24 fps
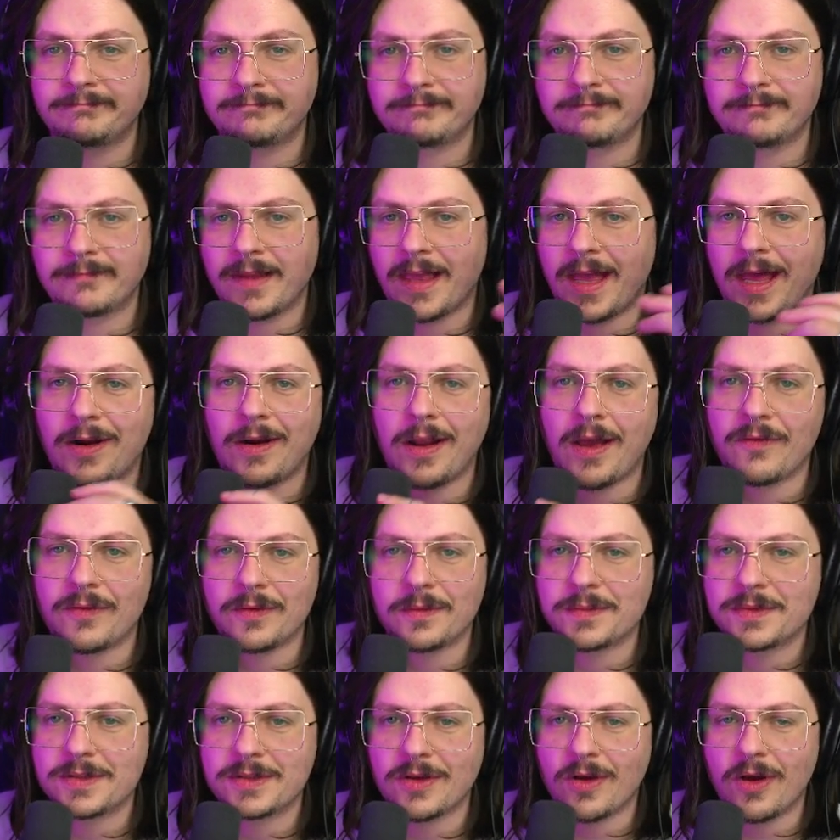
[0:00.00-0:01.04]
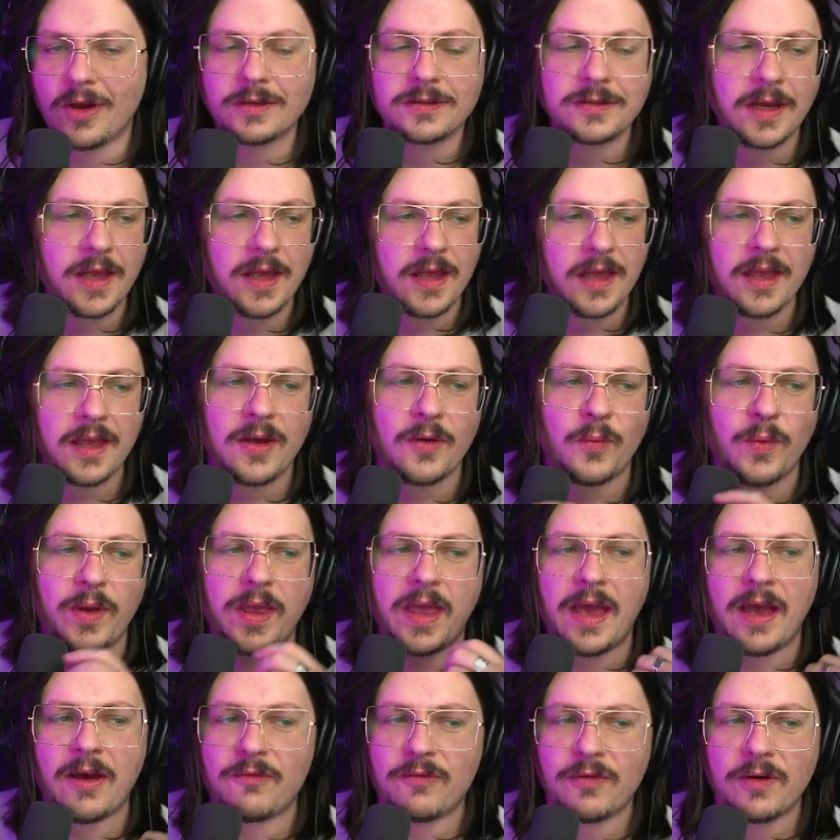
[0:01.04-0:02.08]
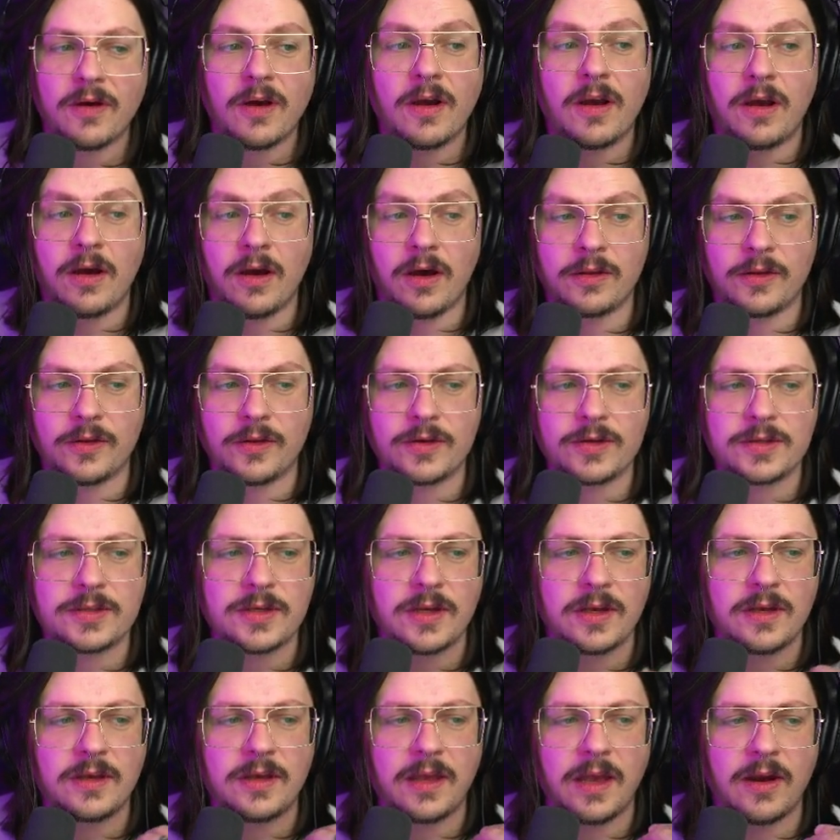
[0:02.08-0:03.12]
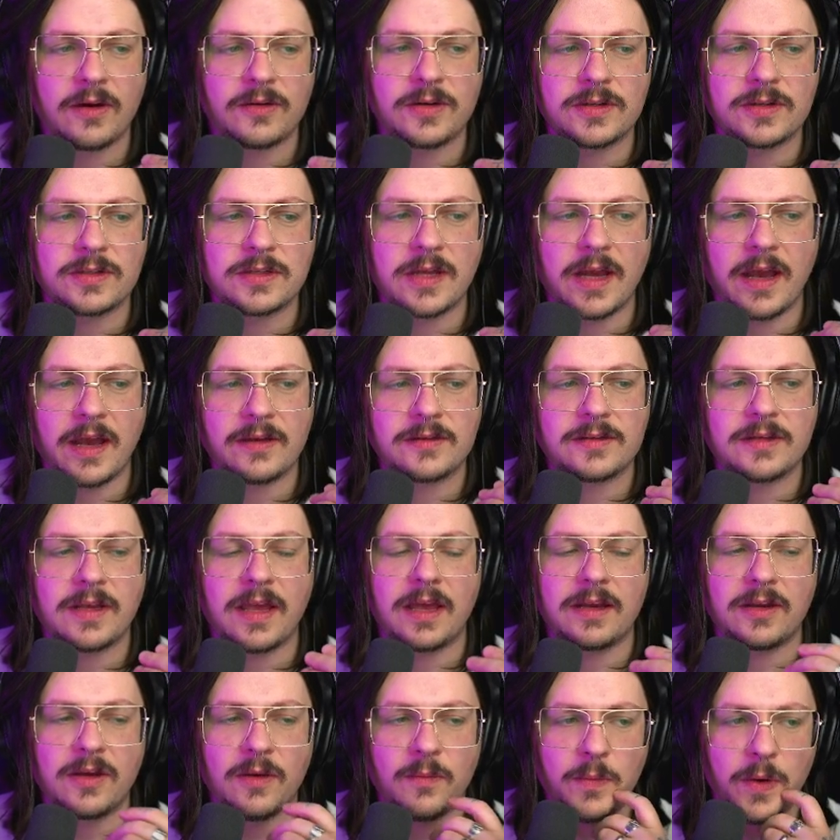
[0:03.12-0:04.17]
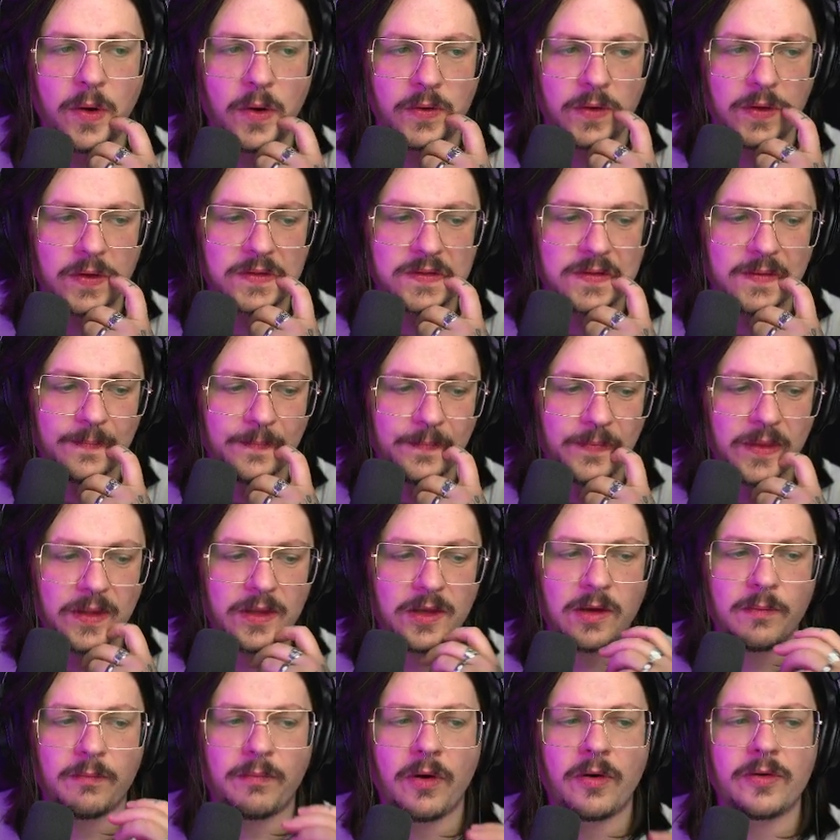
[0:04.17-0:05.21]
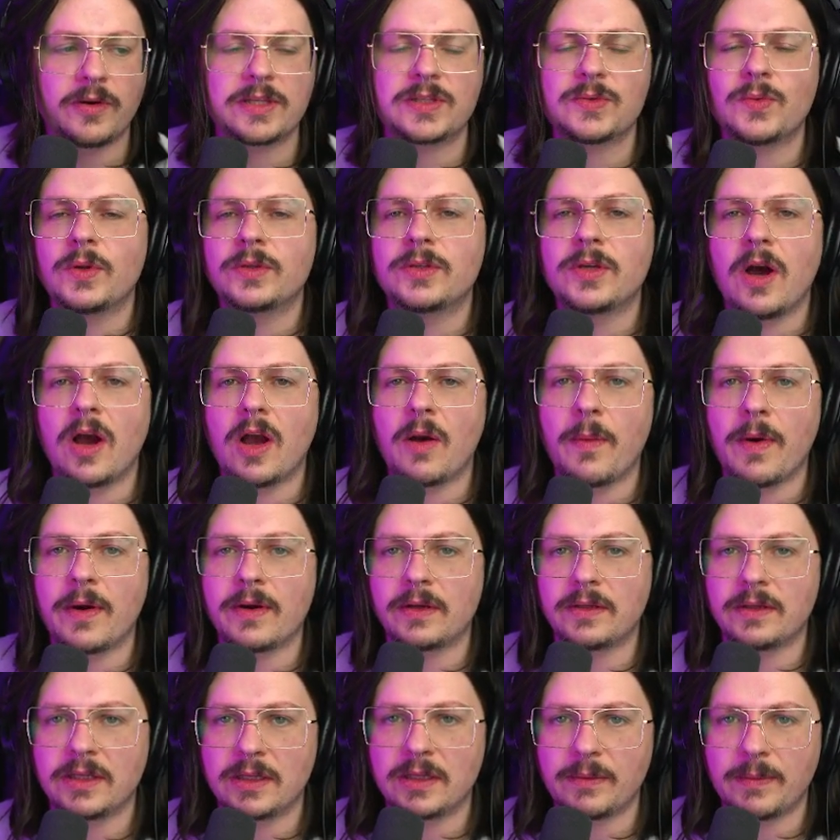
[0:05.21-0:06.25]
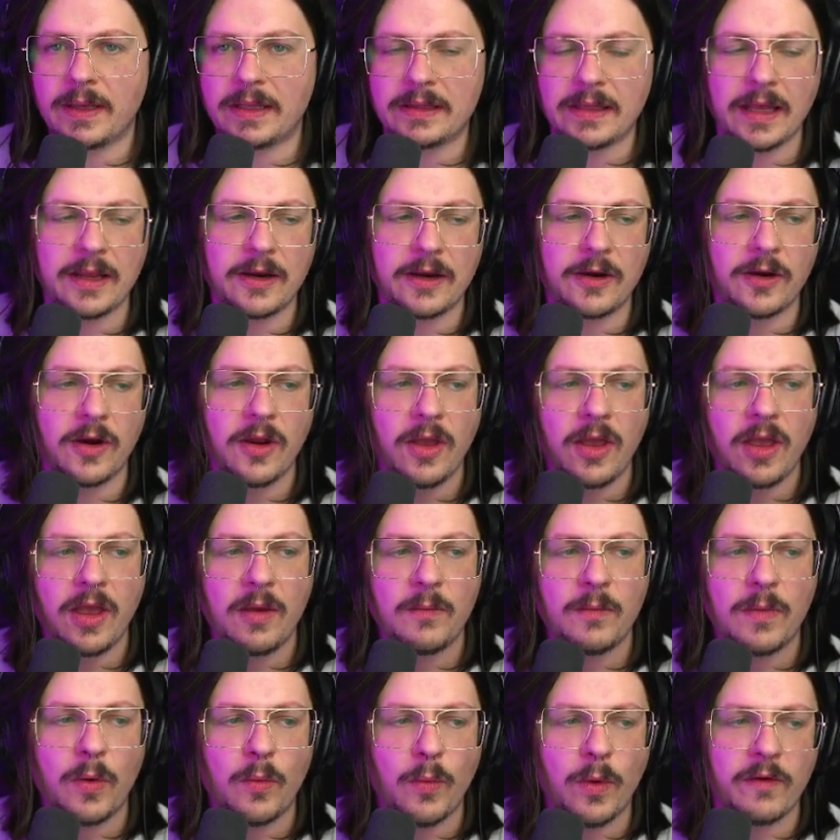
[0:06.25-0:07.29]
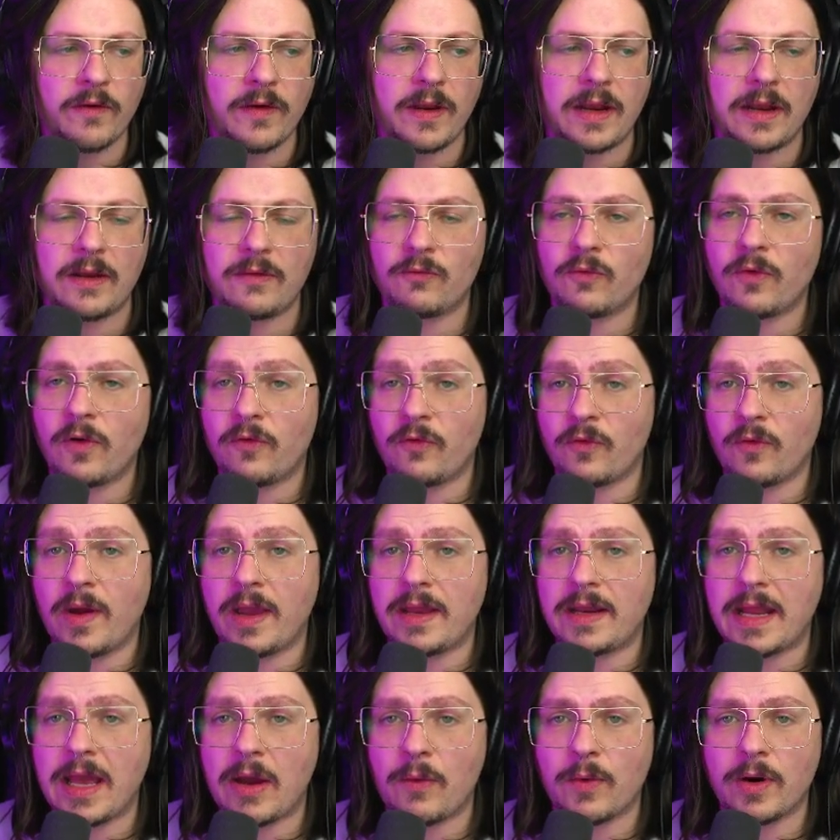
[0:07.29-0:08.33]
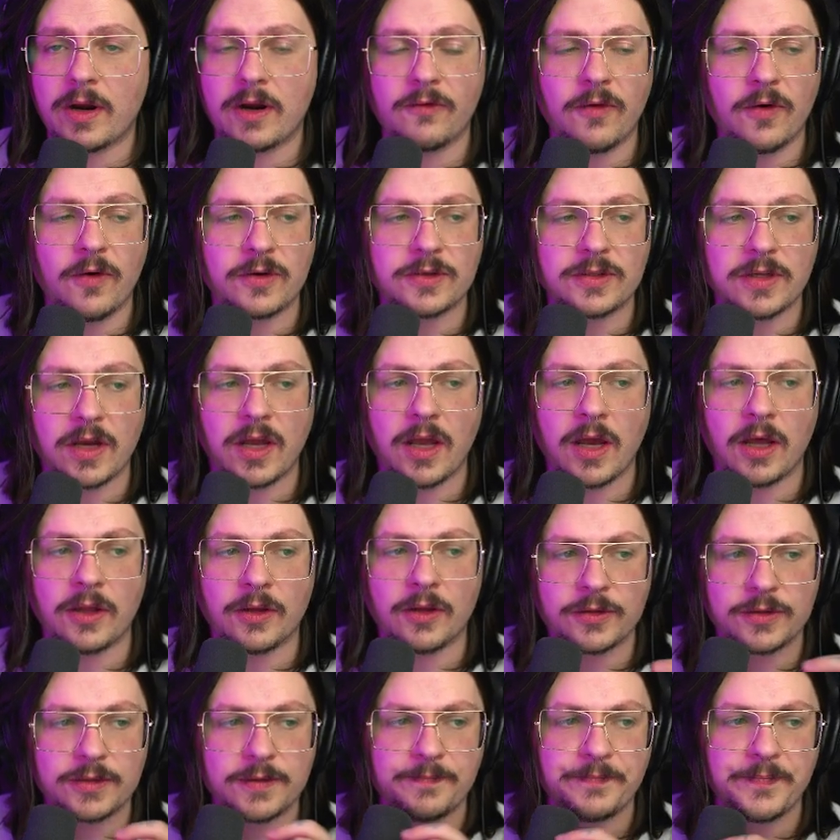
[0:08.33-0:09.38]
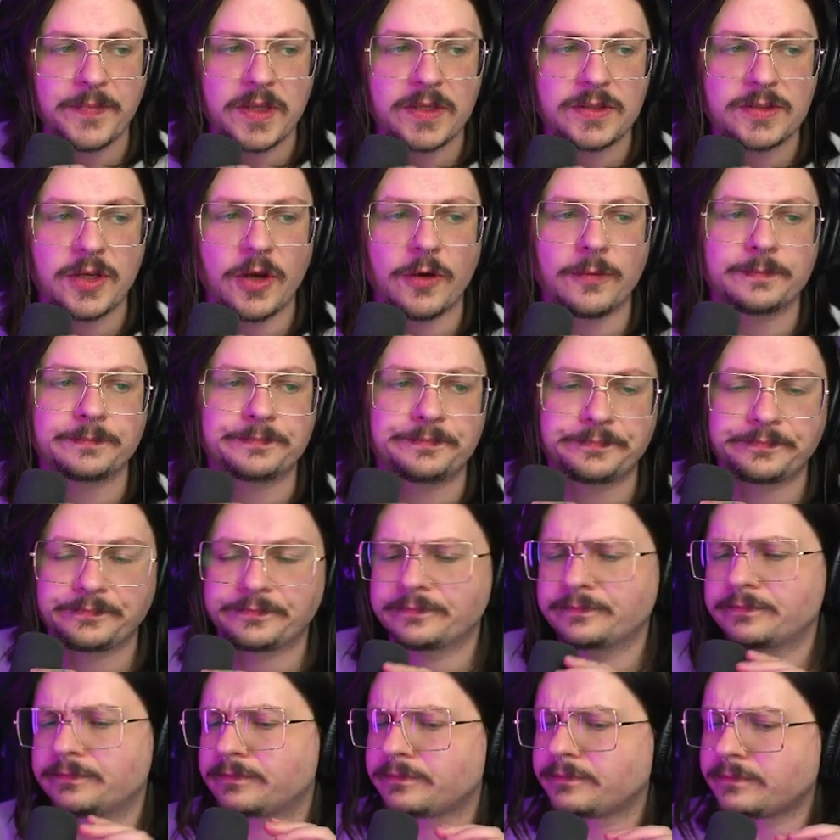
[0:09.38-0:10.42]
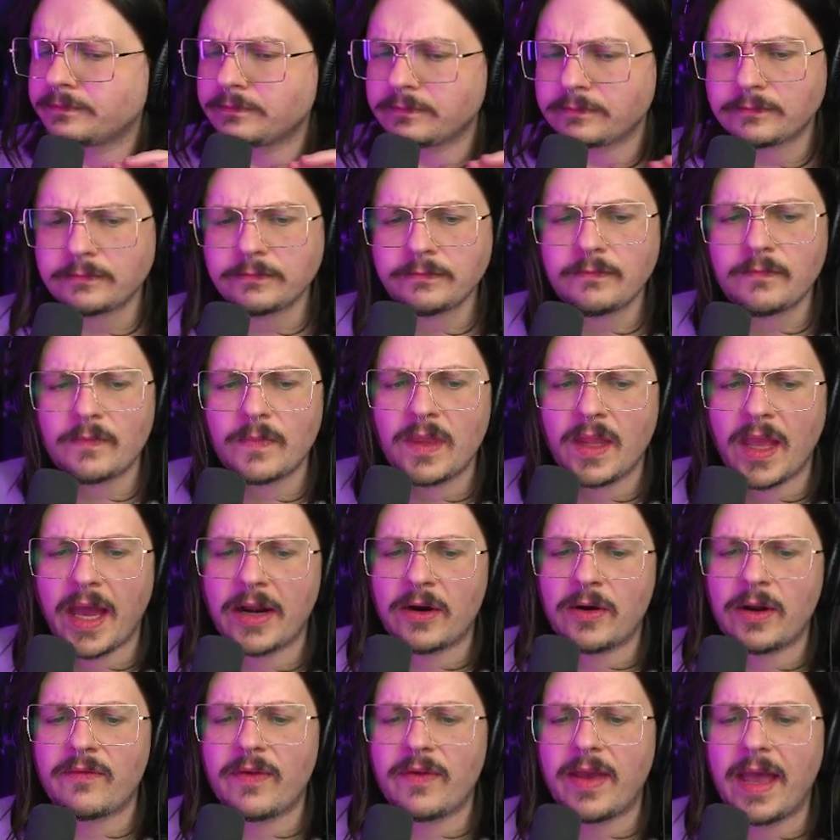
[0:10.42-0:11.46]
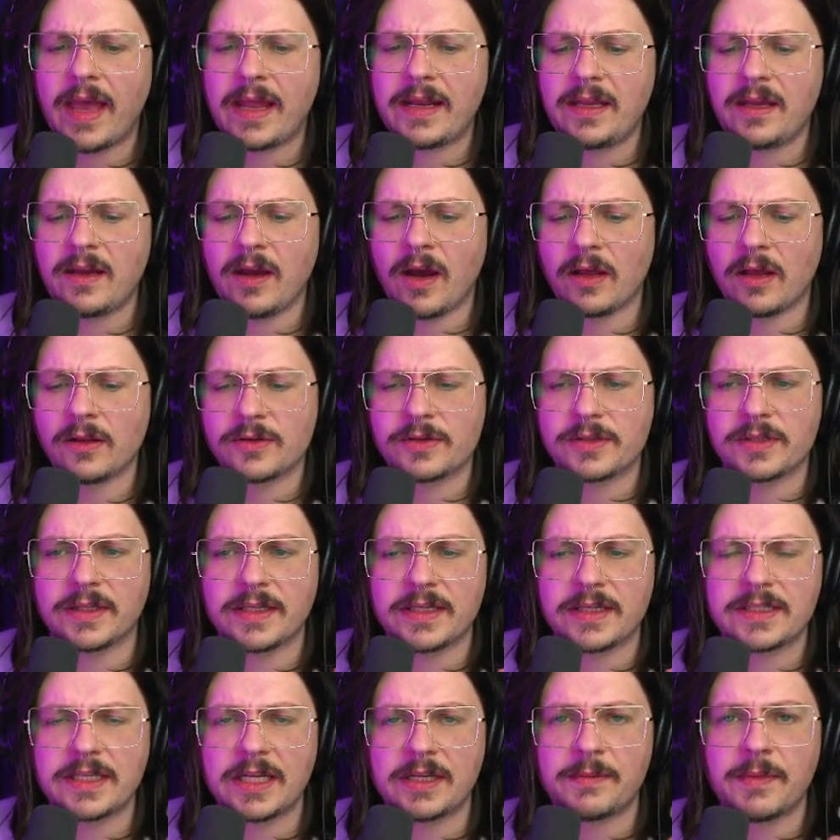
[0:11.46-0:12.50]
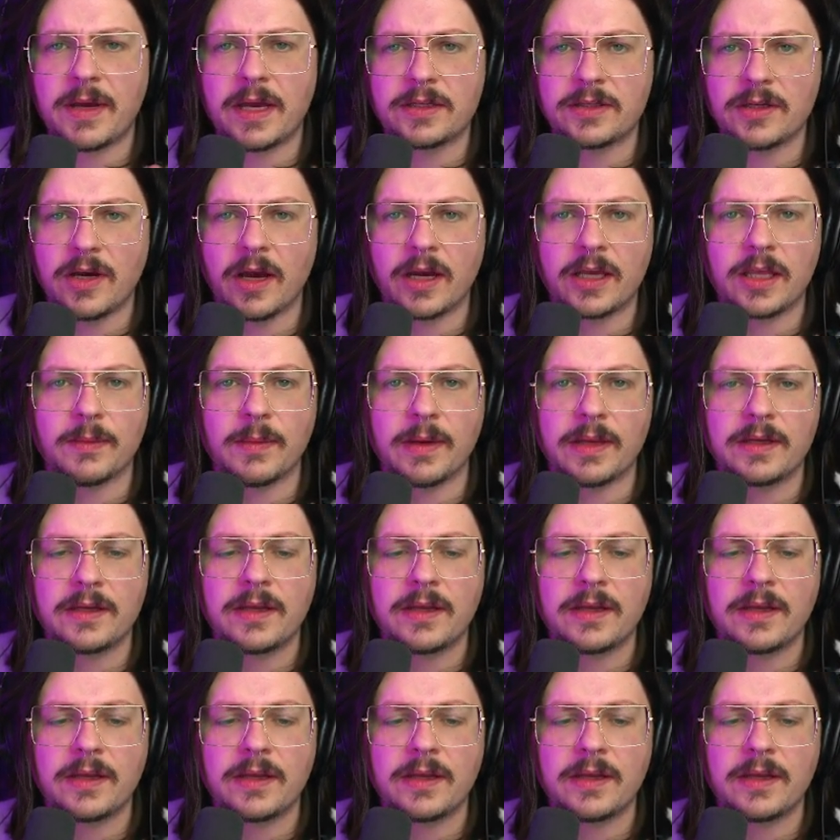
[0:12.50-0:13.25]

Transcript: I don't have them installed. We have colors, character styles, and components. Components we'll talk about a little bit later, but for right now we're going to focus on colors. So I don't have any colors listed in my document,